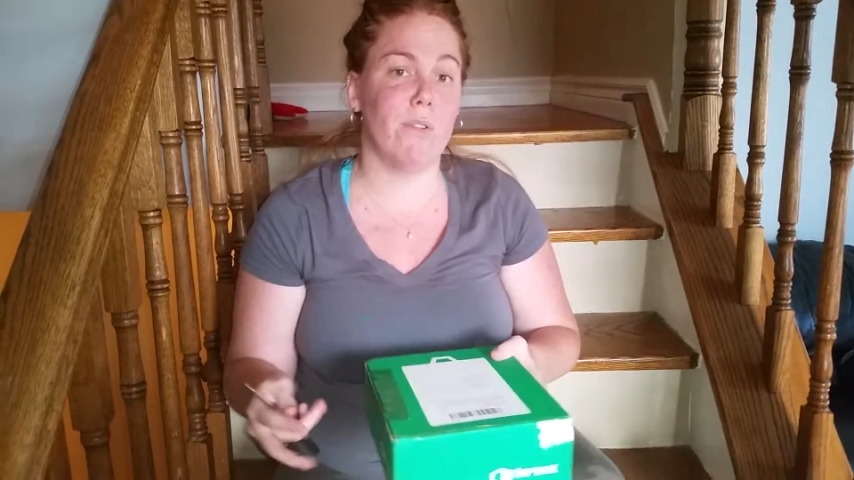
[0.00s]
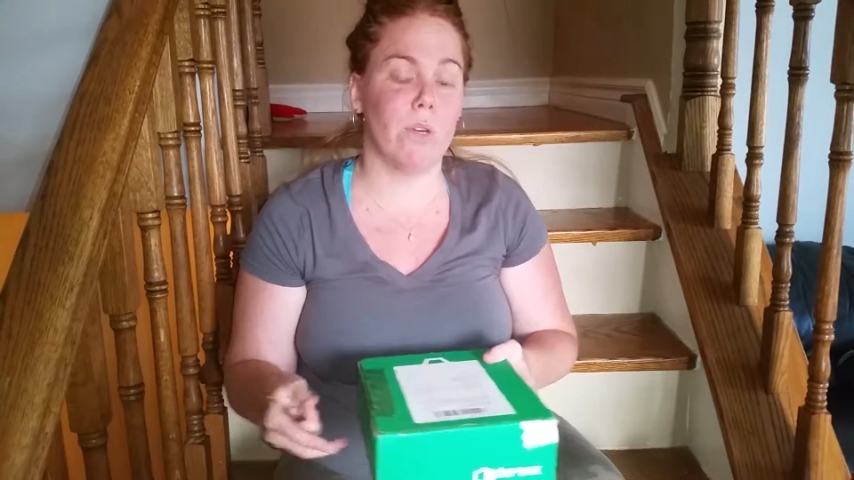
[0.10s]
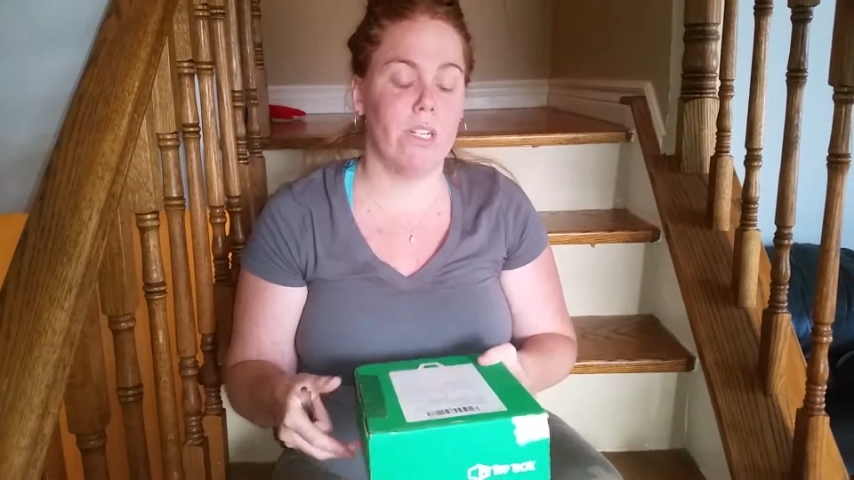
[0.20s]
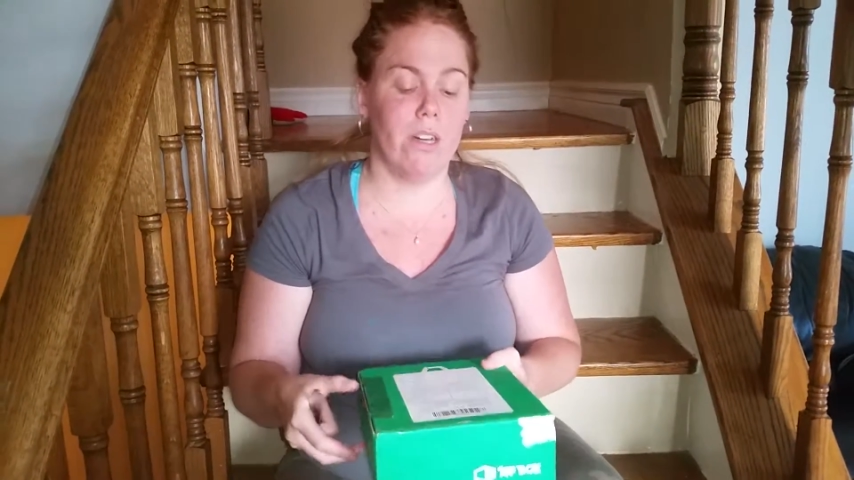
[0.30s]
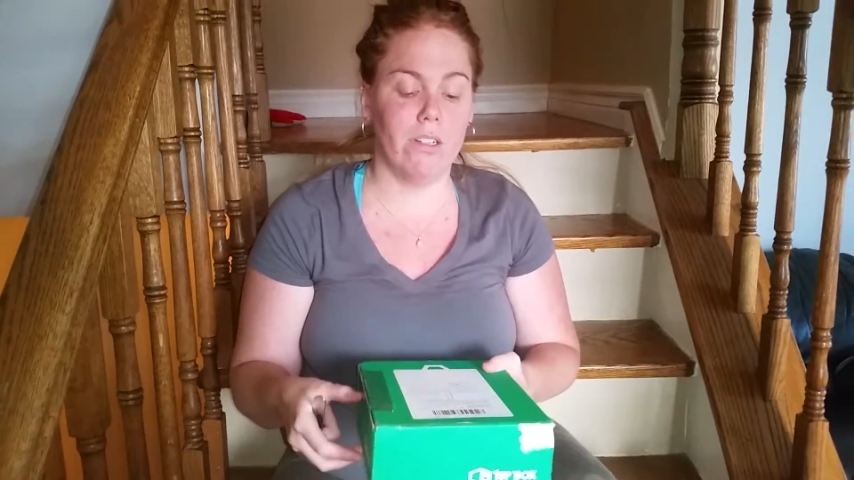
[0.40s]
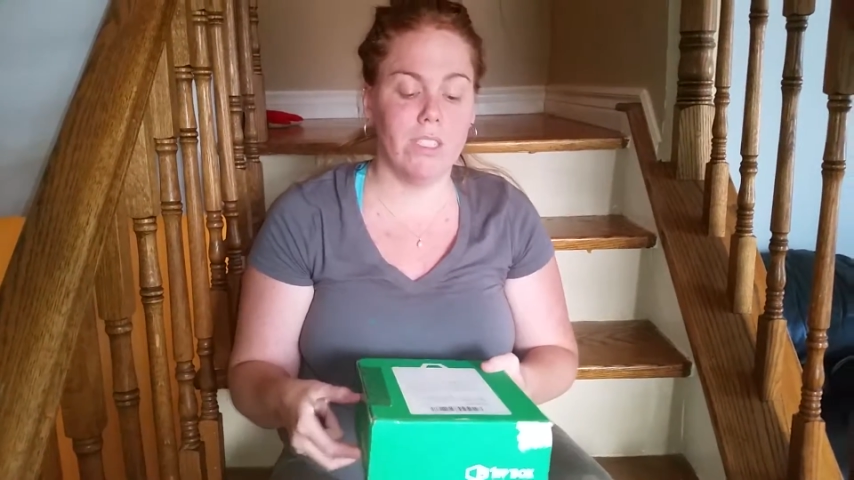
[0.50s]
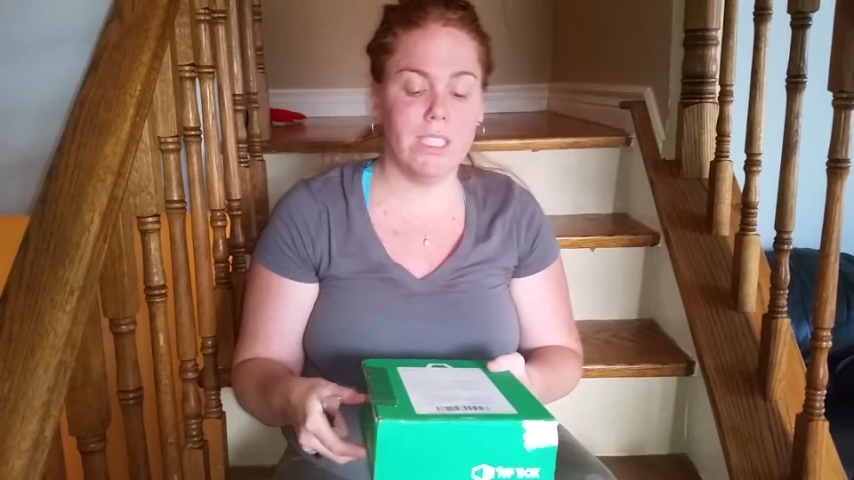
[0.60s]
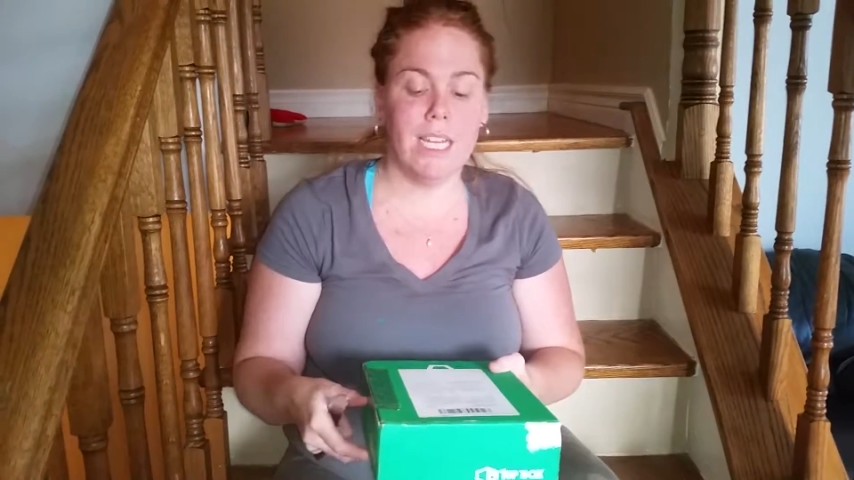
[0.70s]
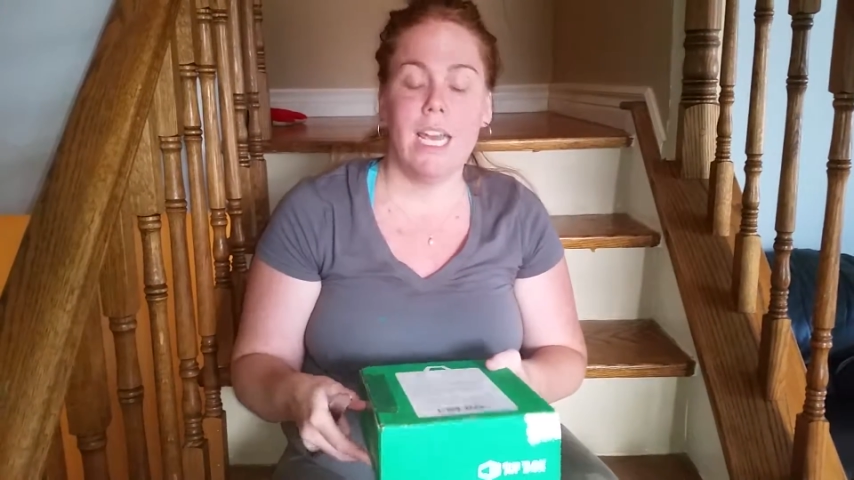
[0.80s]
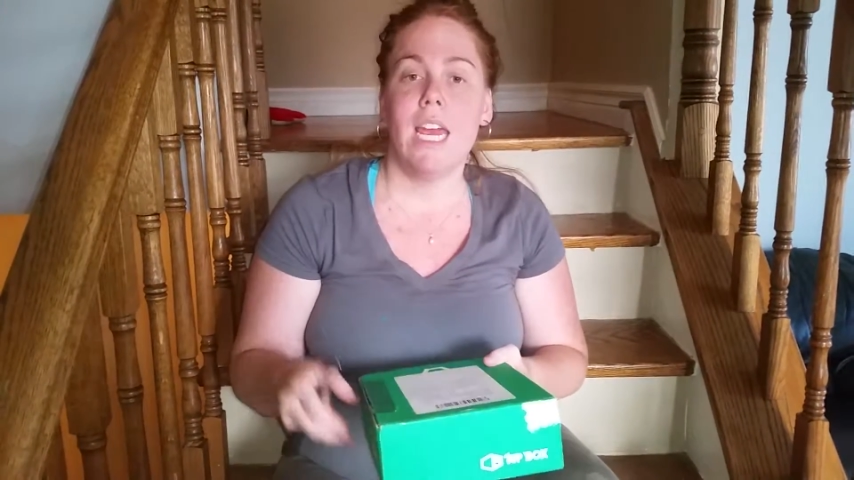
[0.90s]

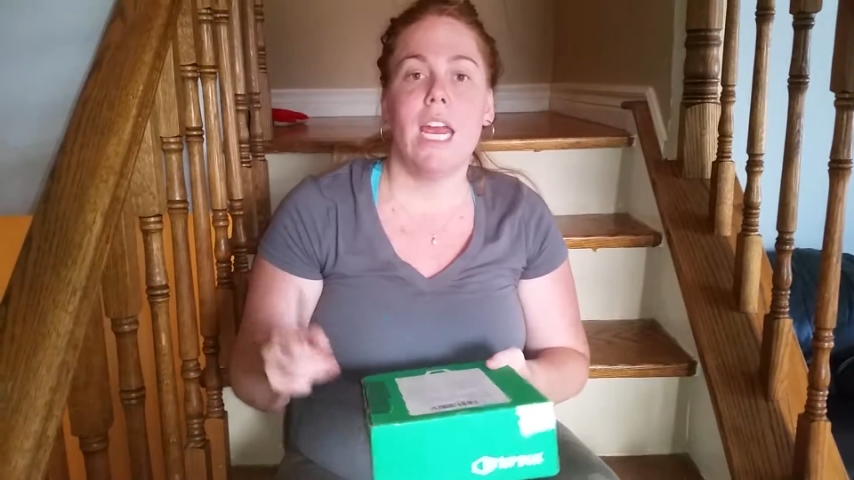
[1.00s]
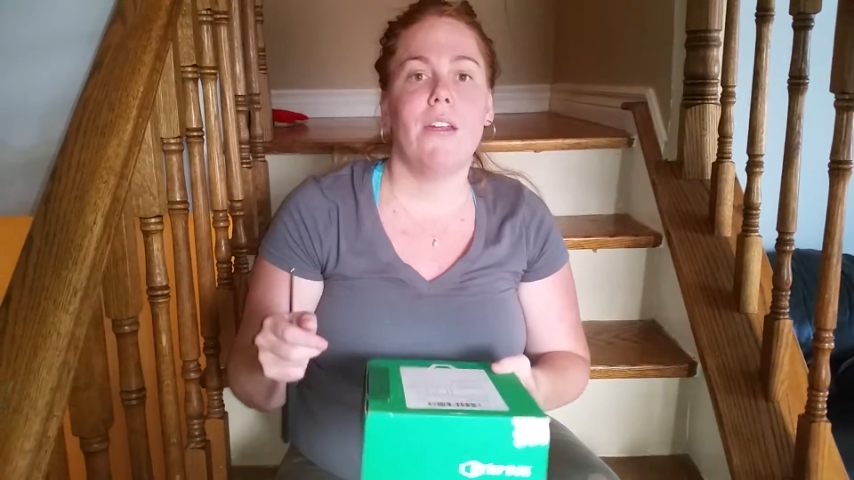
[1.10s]
$40.